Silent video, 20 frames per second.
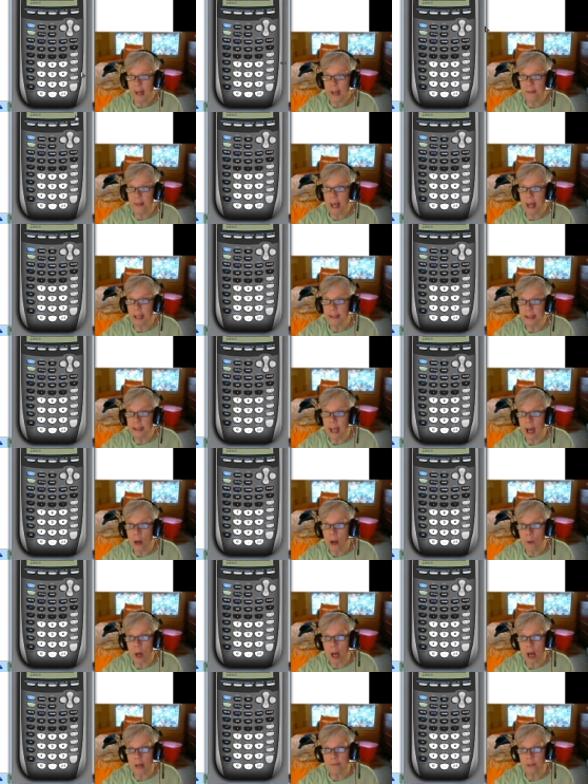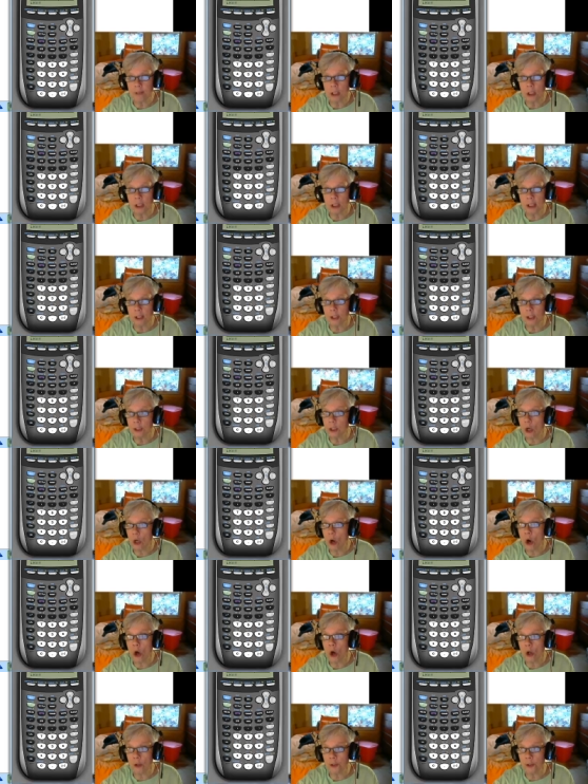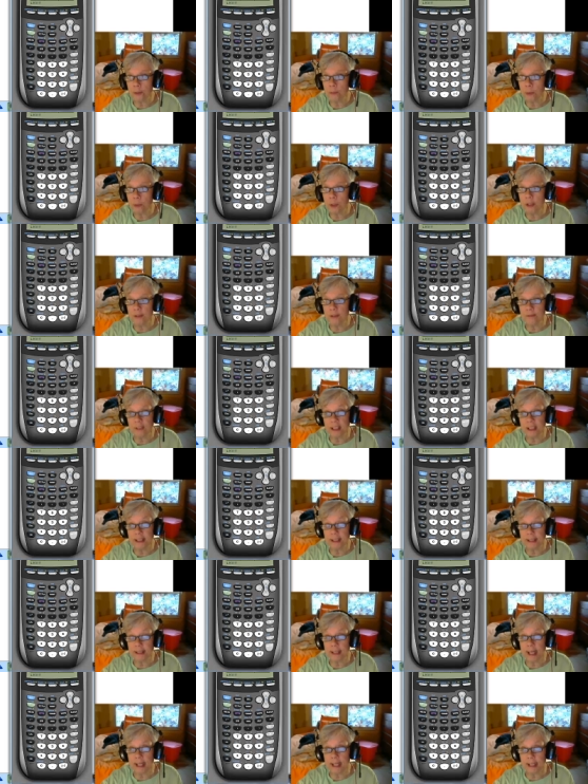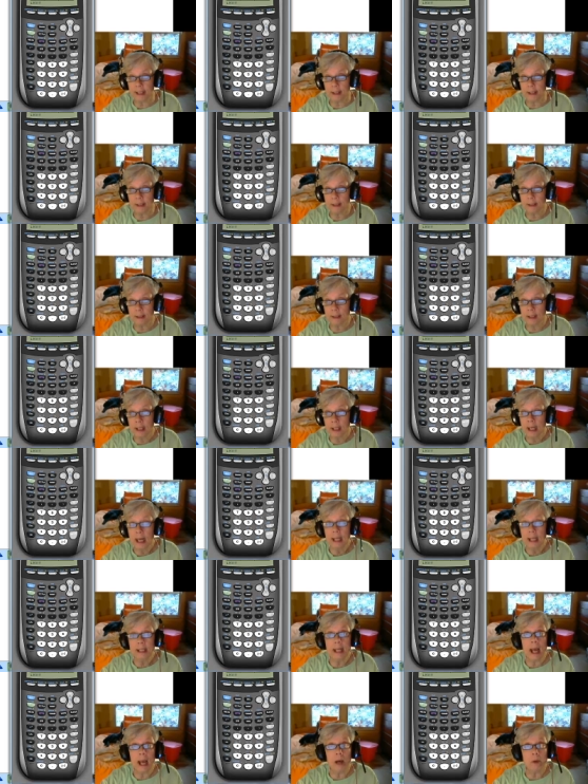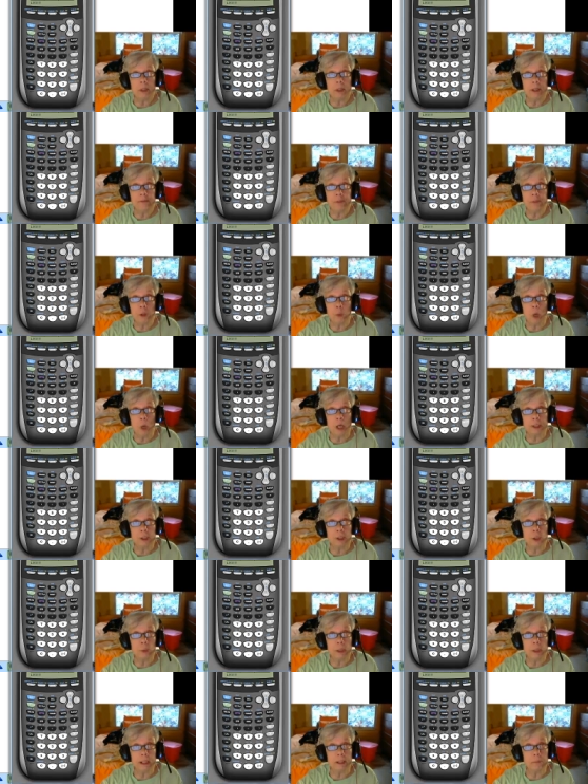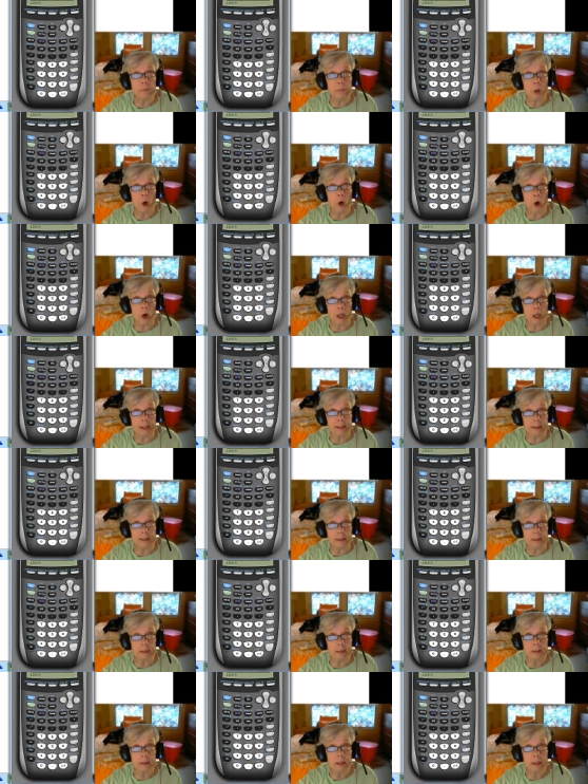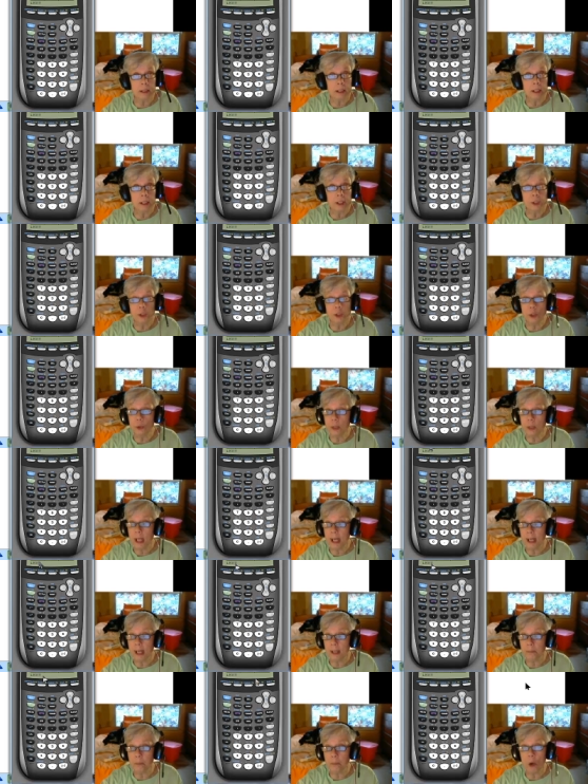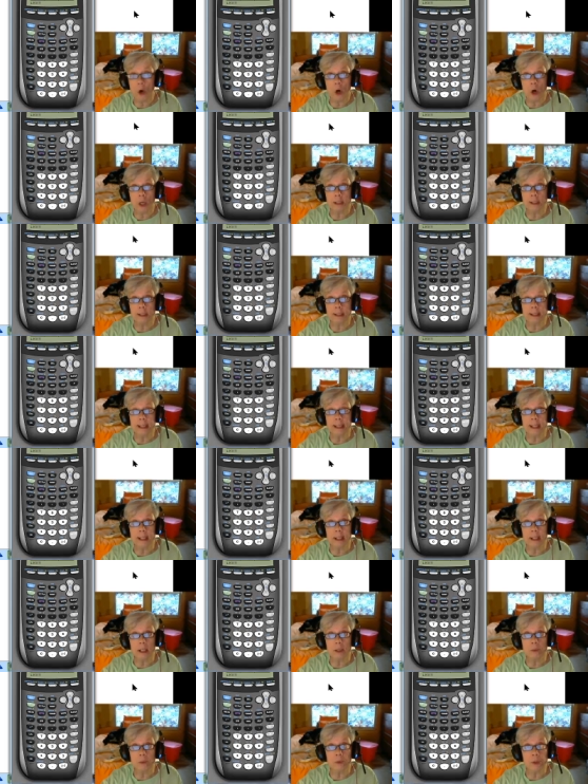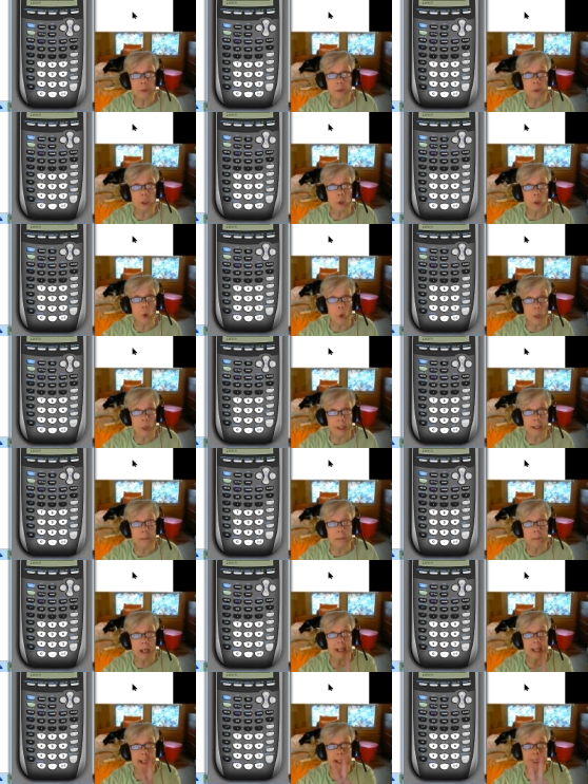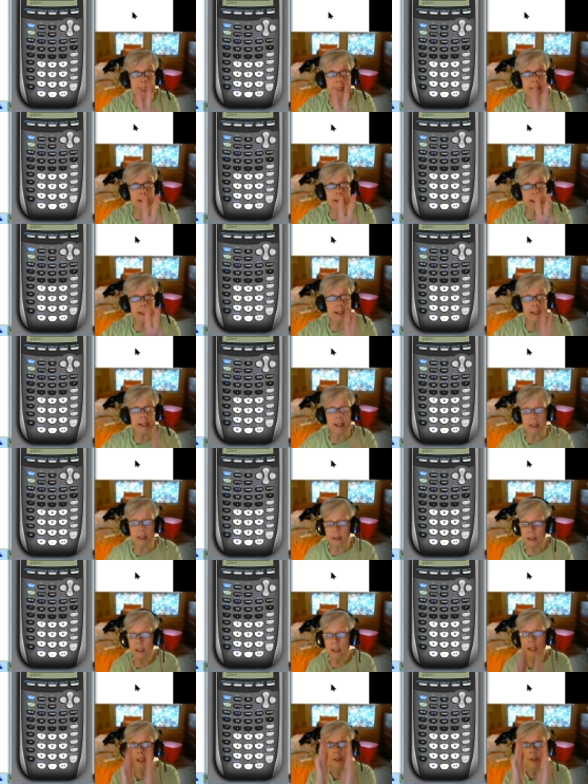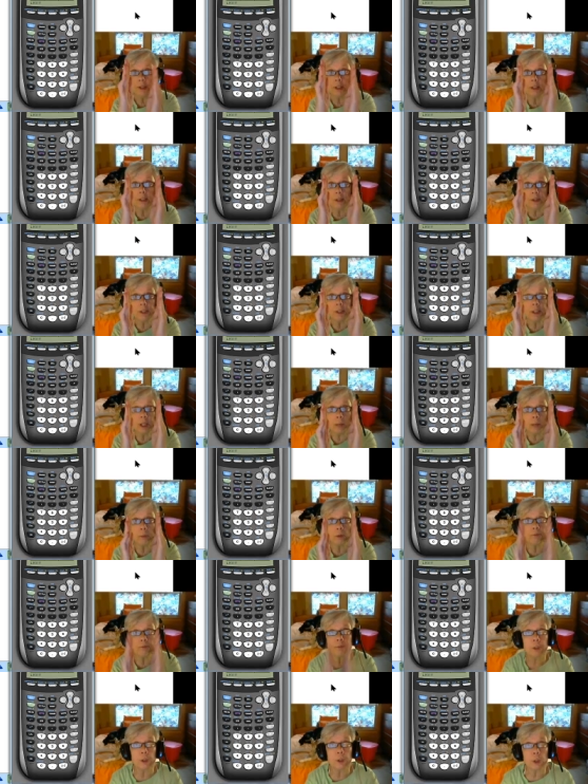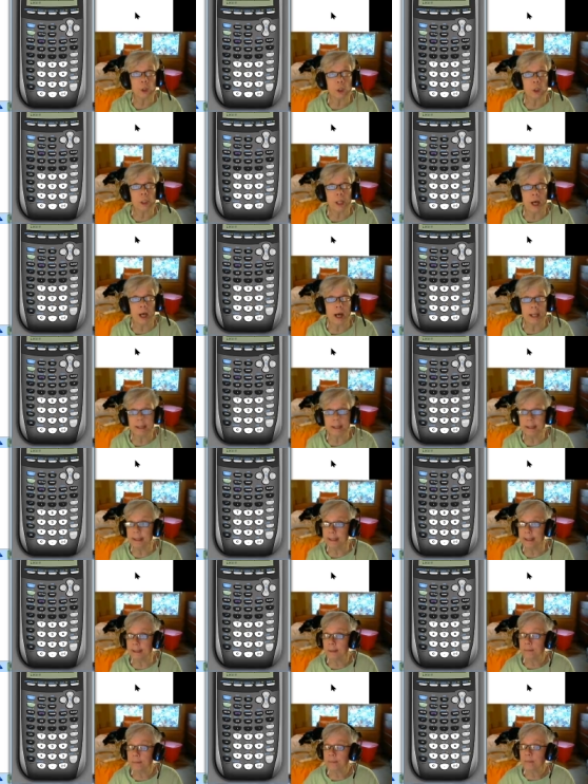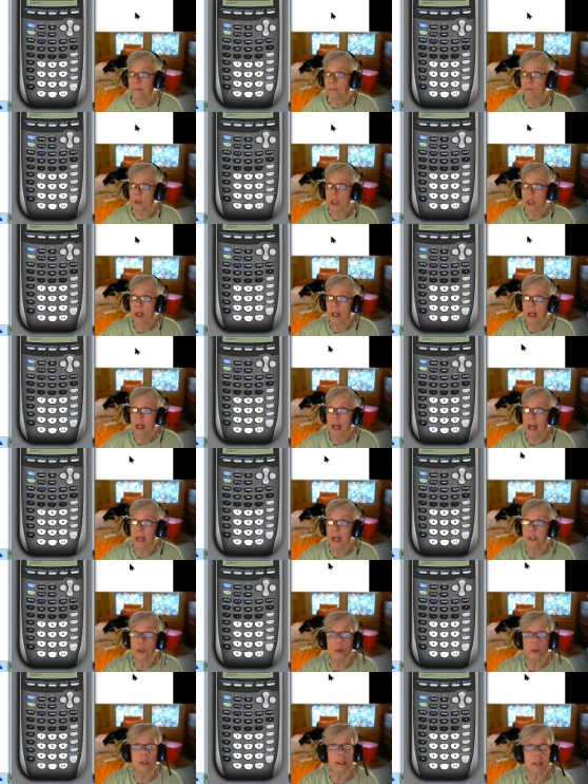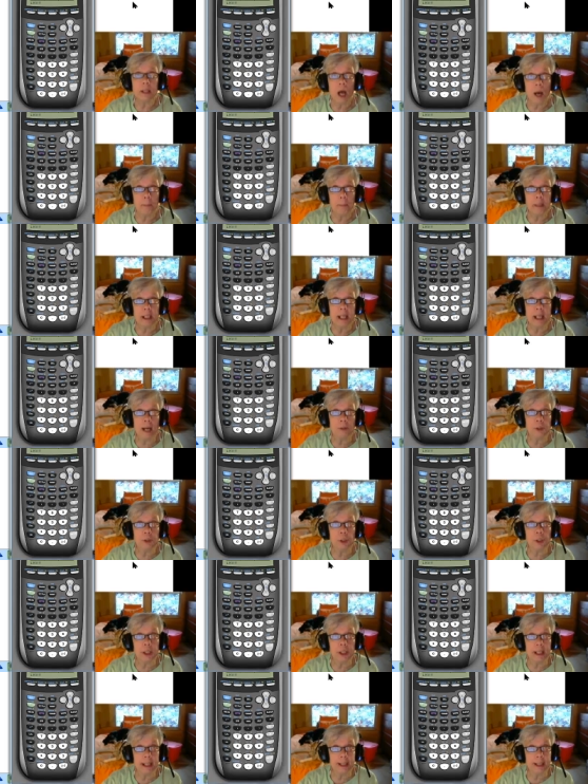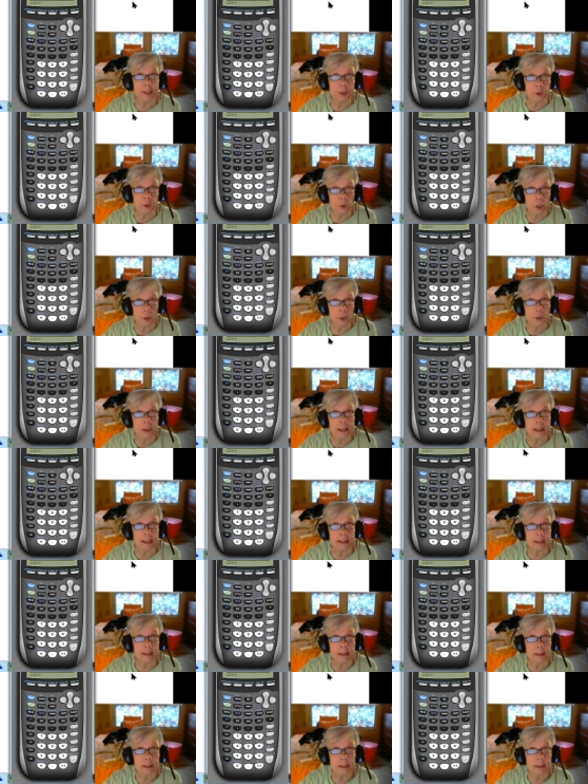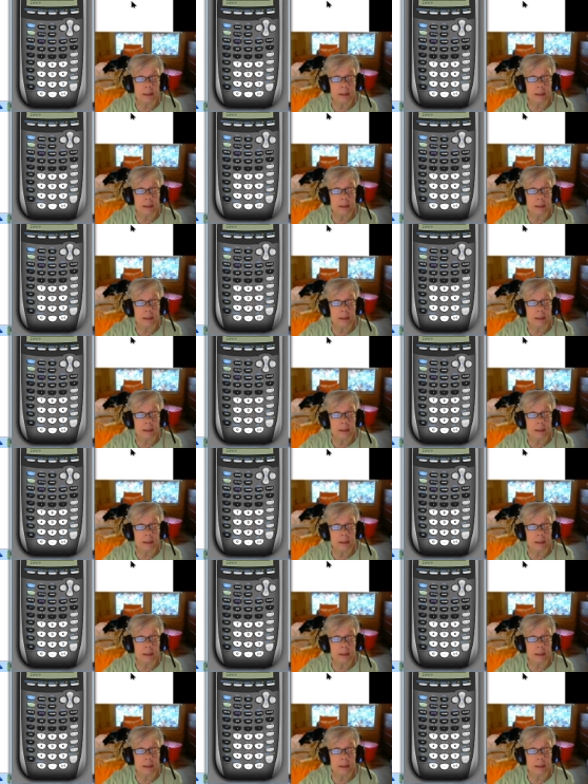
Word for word: And that's how I've cleared all the previous data. Now, if you want to, we can pause you can pause the, uh, the recording by hitting the, uh, the, the double vertical lines and you can copy down your keystrokes